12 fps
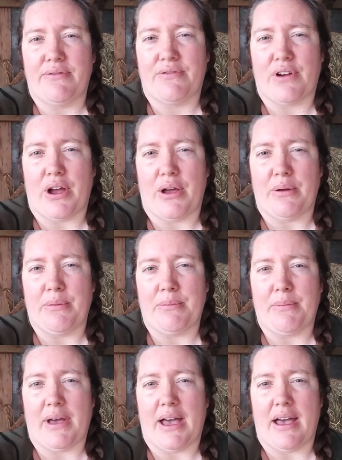
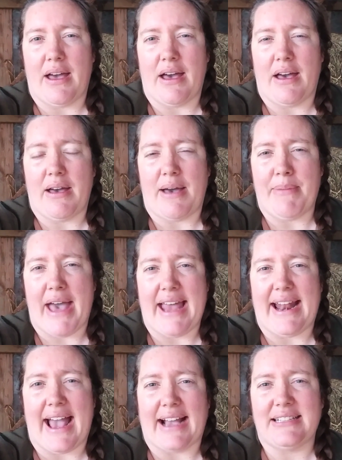from a
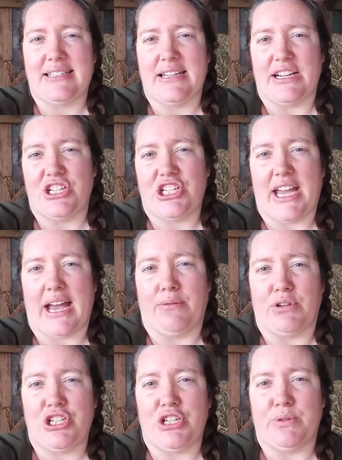bad accident she had
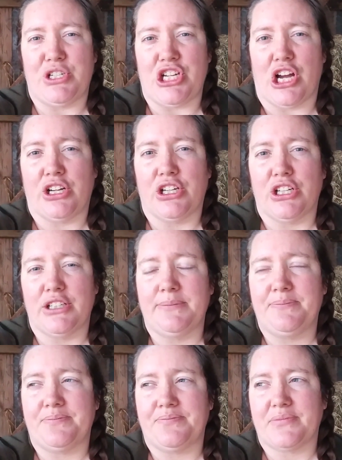when she was younger.
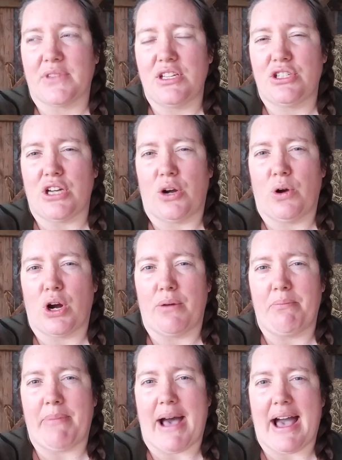So
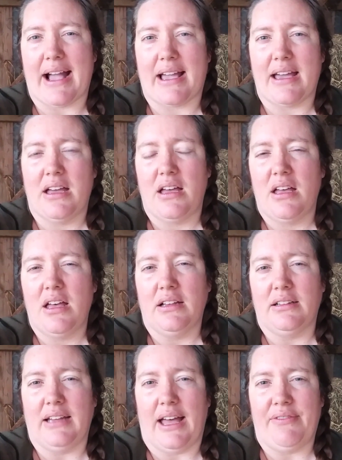her back
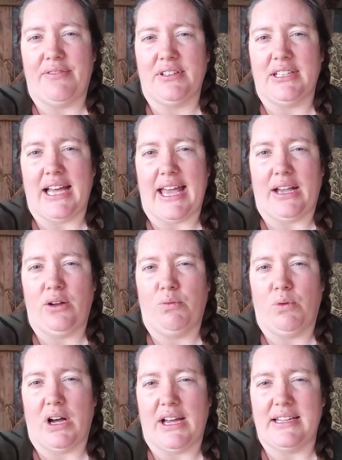left leg
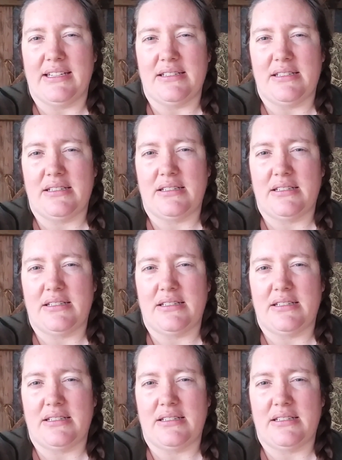was